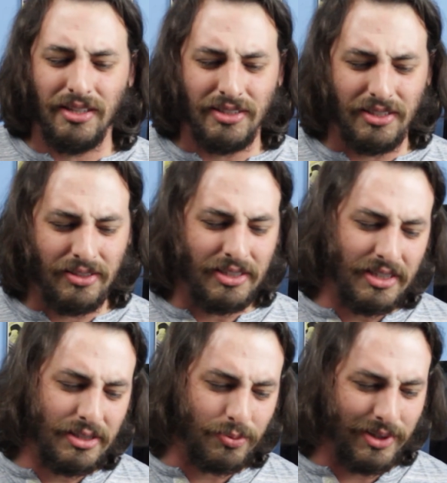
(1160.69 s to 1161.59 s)
This
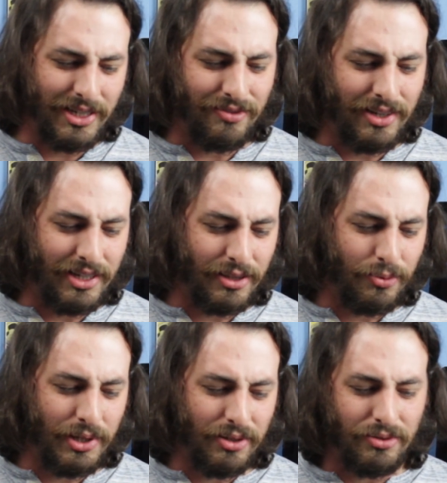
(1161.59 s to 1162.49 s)
is reinventing the
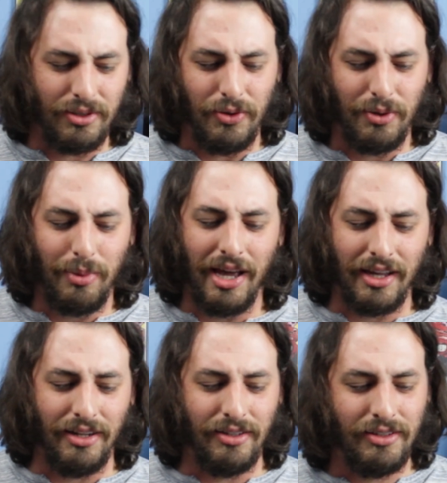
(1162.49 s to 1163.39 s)
wheel, going
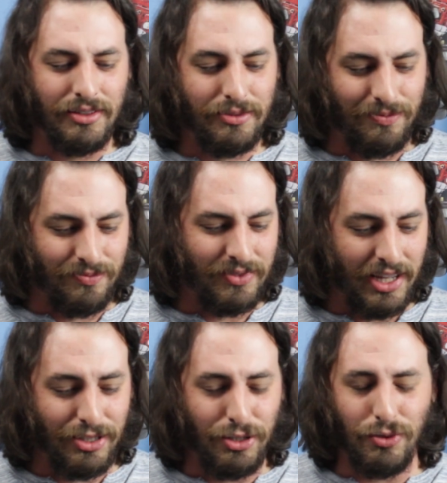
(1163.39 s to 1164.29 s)
back and
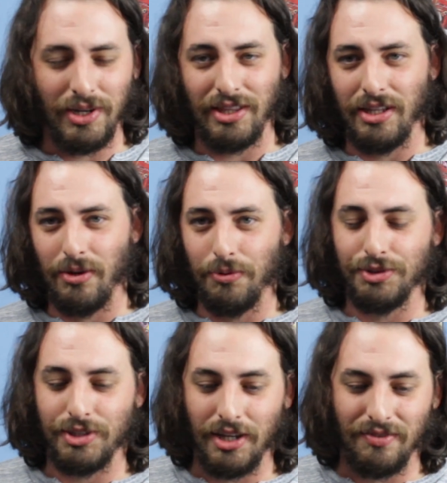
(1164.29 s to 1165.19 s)
and doing the old
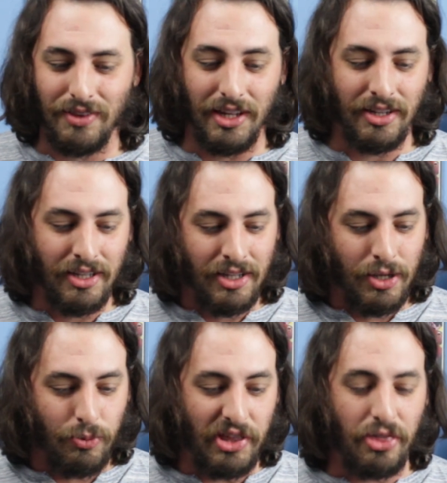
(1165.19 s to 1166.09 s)
stuff that
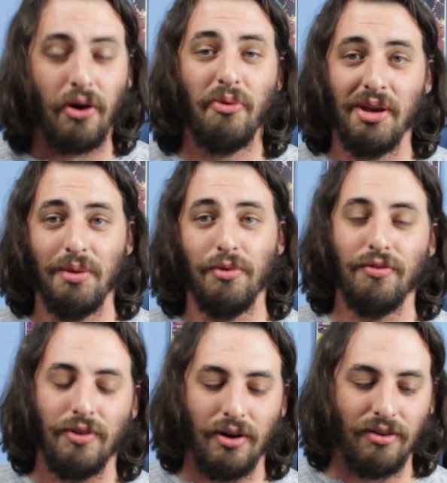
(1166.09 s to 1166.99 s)
we thought we had
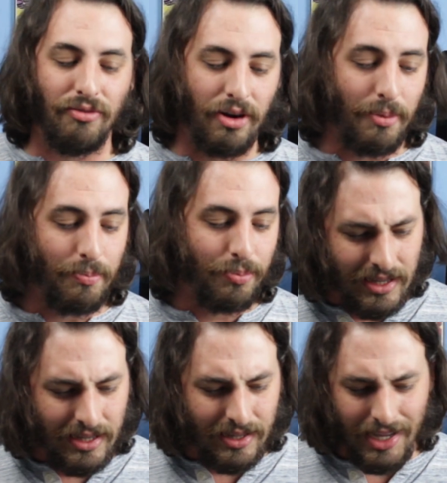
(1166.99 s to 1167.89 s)
moved on from.
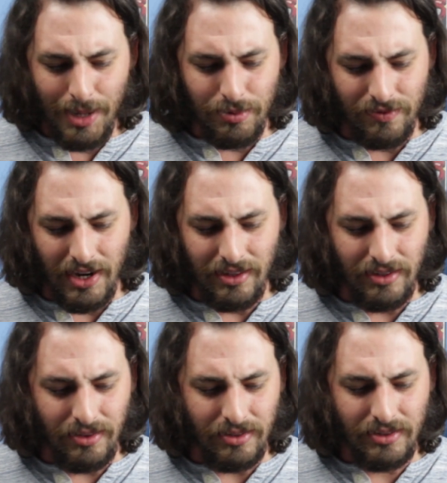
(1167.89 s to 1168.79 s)

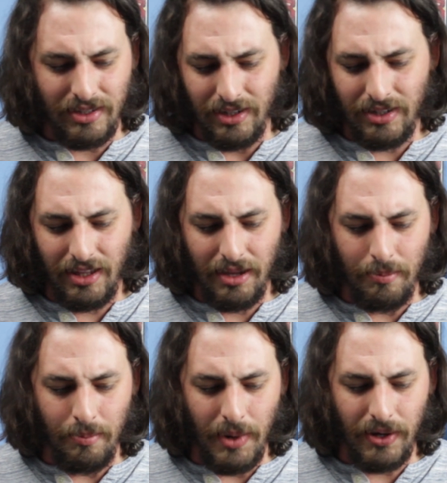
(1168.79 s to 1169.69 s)
Hyperviolent looked kind of like
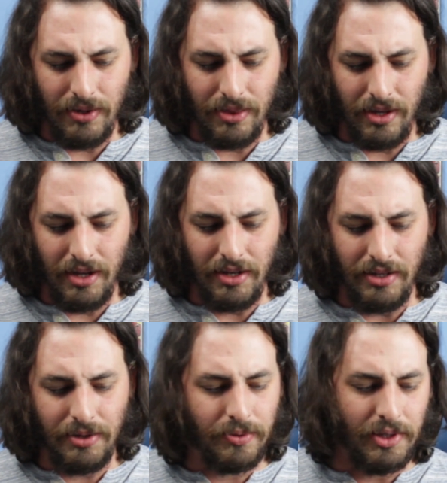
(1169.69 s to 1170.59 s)
Marathon,
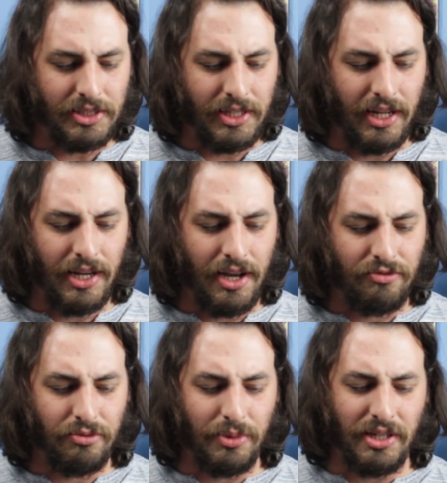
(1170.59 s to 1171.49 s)
didn't really stand
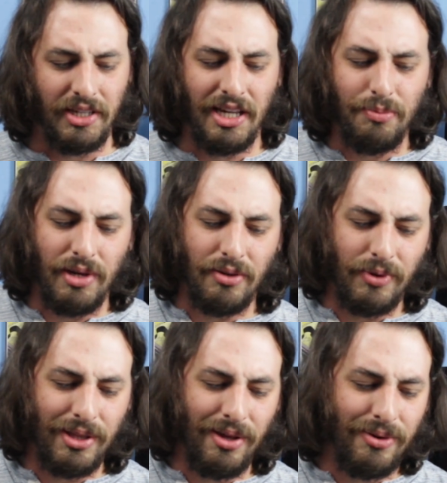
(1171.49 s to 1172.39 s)
out for me. Kingpin
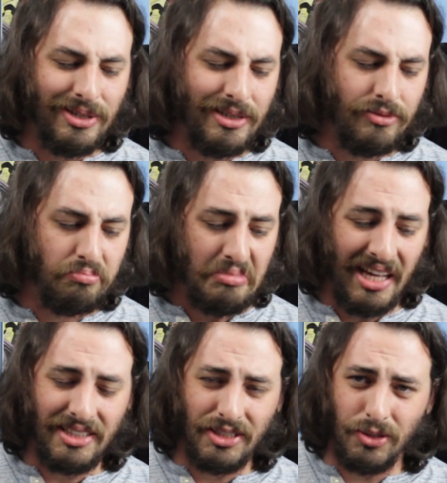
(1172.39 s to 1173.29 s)
Reloaded,
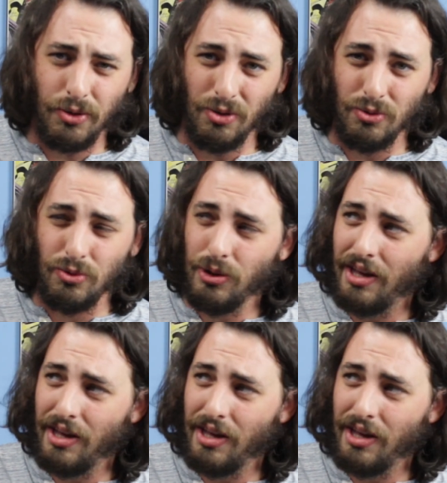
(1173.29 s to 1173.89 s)
that's cool.